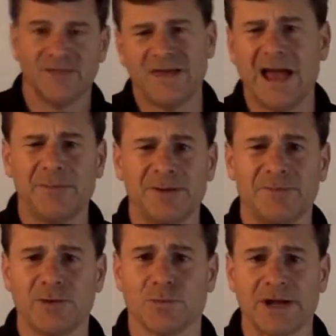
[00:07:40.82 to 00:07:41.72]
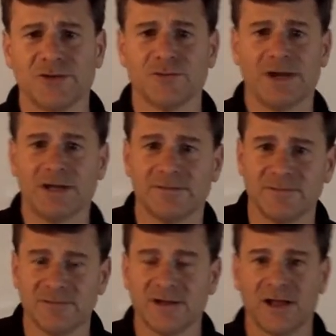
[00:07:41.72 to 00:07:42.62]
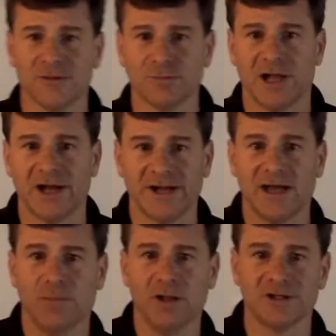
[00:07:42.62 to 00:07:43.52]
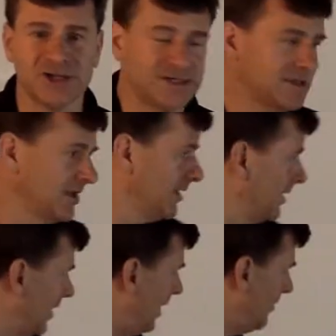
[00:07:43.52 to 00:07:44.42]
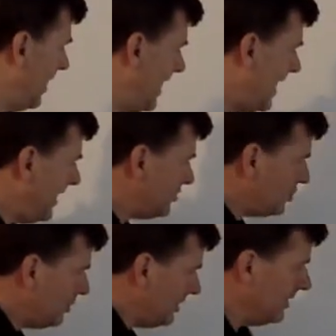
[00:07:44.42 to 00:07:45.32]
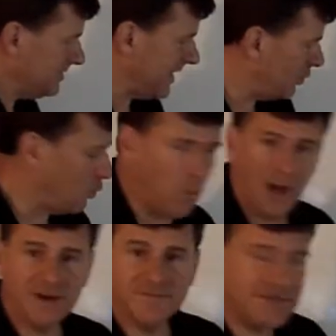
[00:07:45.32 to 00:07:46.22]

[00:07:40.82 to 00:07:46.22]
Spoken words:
you happen to be red-green colorblind, I apologize. H2, it'll take one of